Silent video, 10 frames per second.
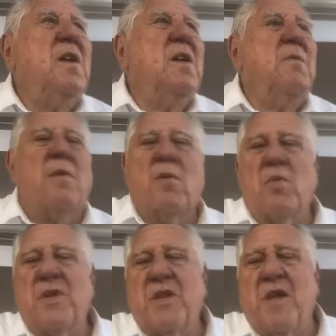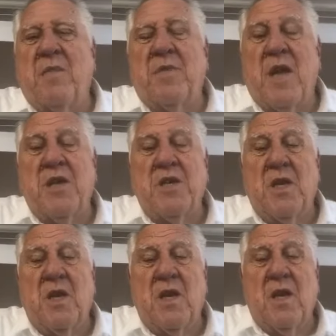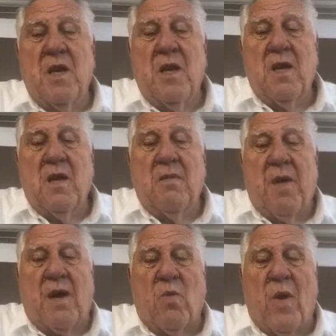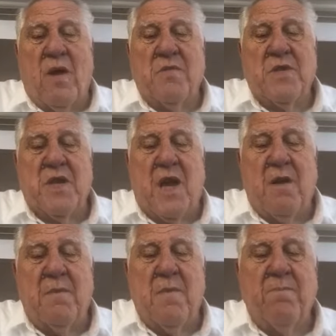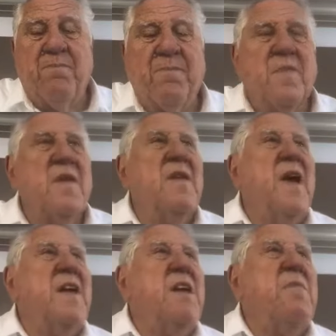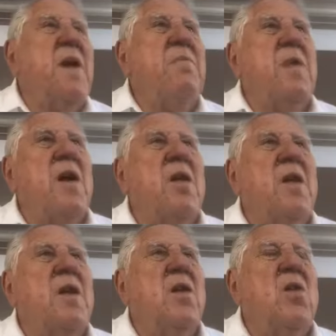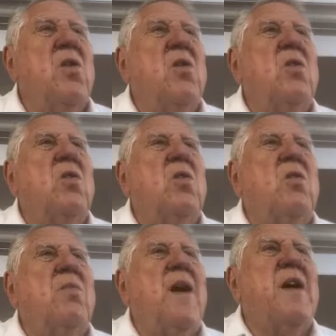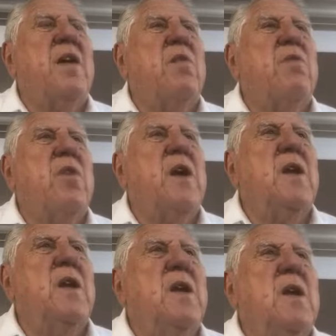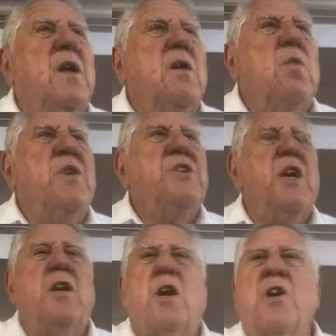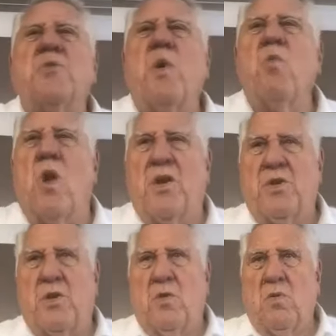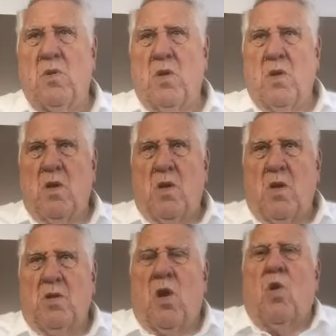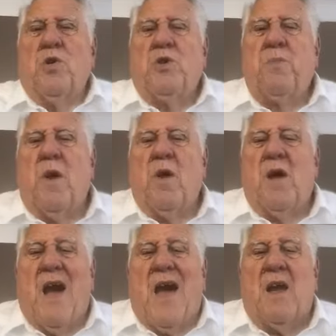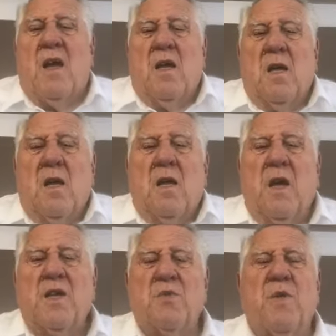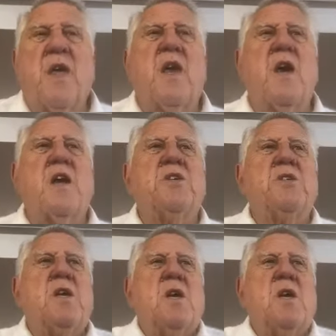but with temptation make a way of escape, that ye may bear it. Oh, my dear friend, we sin because we want to. The Holy Spirit of God lives within us,